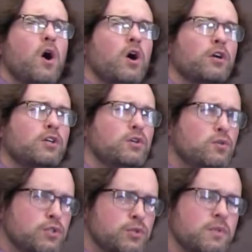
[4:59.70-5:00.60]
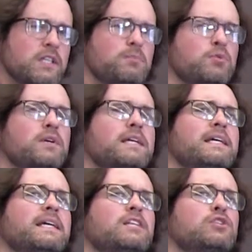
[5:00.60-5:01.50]
are usually pretty
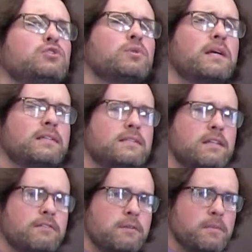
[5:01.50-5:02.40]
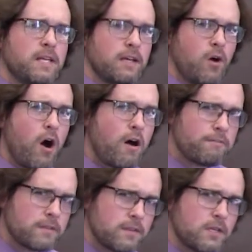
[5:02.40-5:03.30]
intransitive in meaning.
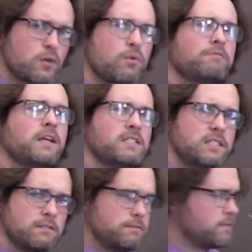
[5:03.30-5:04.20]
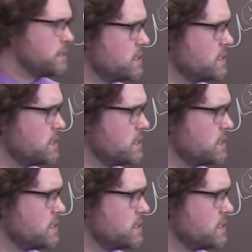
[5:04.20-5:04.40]
Often they're reflexive.